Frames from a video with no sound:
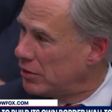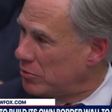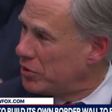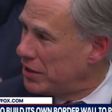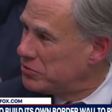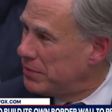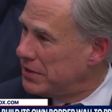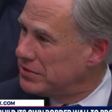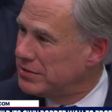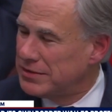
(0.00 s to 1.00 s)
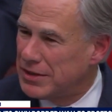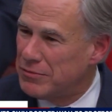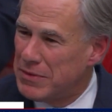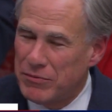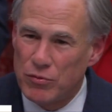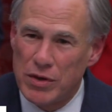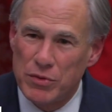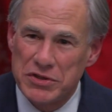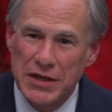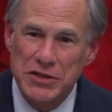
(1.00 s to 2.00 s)
They were both SBs. I couldn't remember one
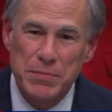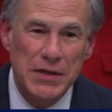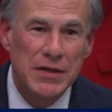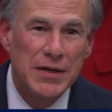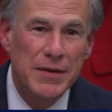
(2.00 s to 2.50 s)
was an HB.